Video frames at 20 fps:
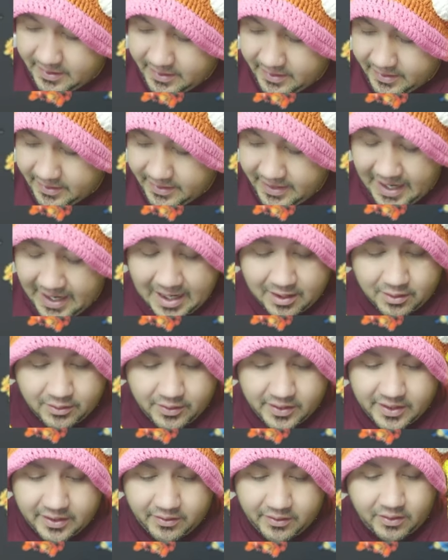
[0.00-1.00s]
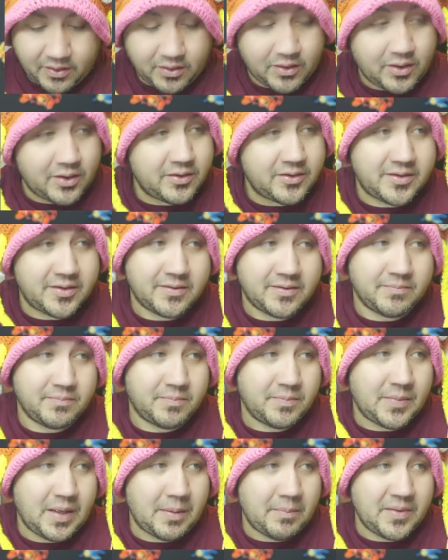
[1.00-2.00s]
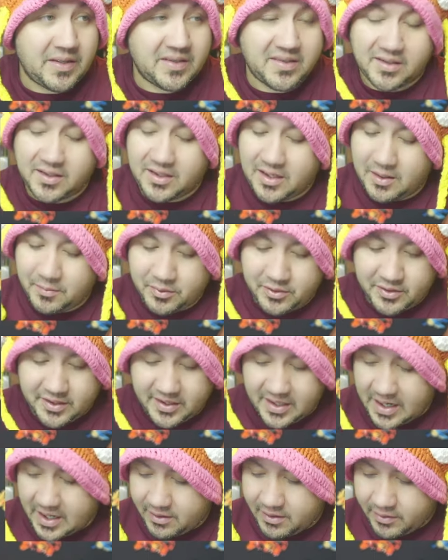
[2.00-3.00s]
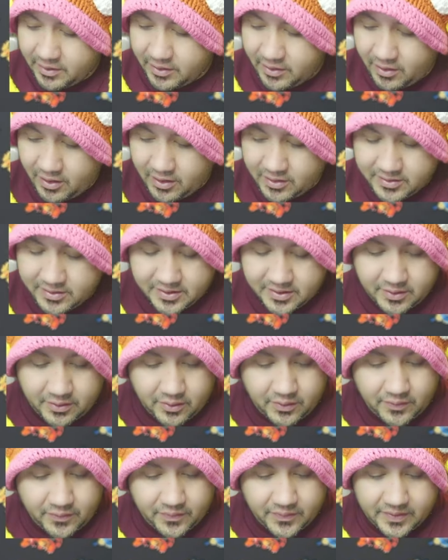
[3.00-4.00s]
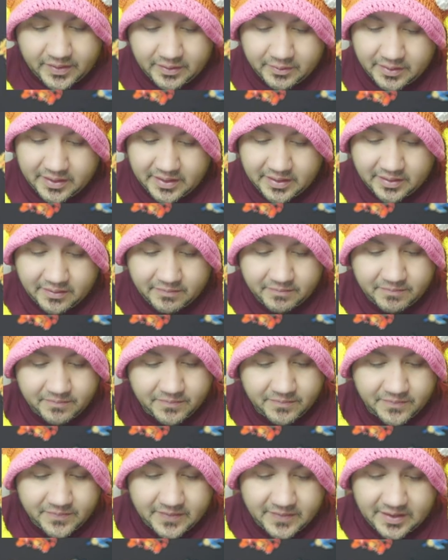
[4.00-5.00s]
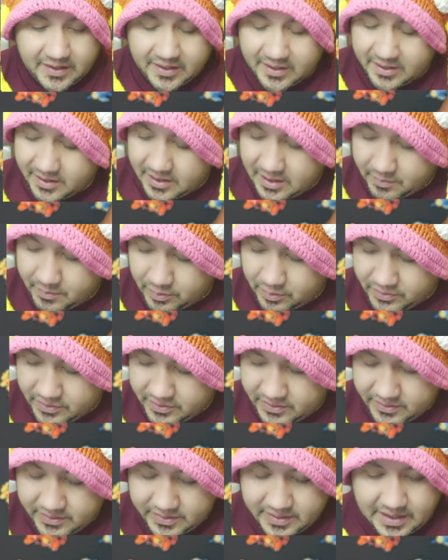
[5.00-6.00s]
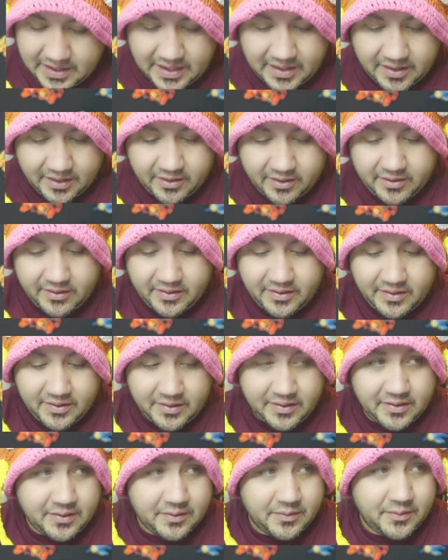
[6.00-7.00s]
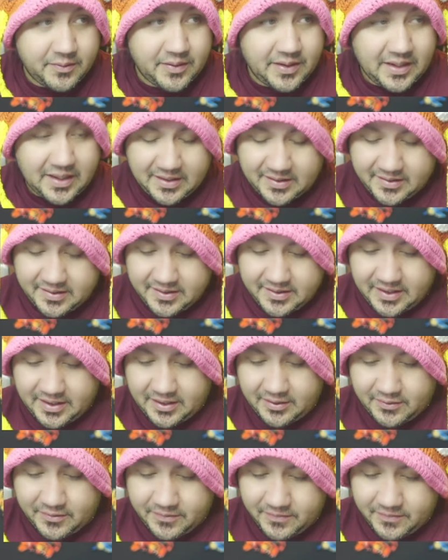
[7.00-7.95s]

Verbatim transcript: gallery cards. I'm missing a couple of the gallery cards, so hopefully we can get a couple today. We got Seel,